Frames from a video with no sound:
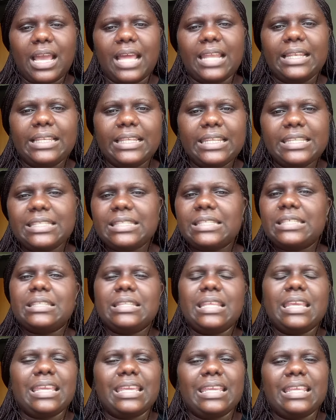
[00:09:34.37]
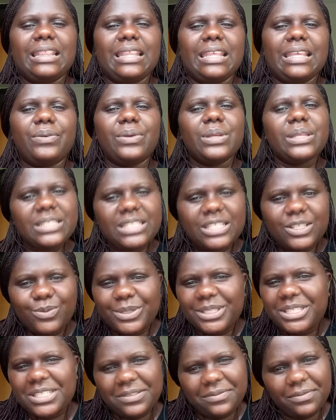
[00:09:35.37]
at least the reading,
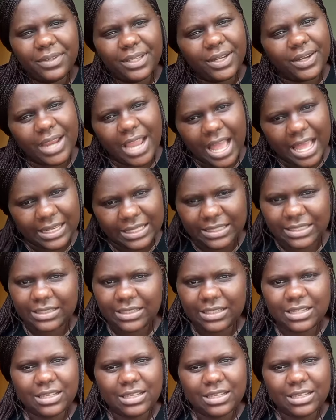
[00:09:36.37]
which is very hard.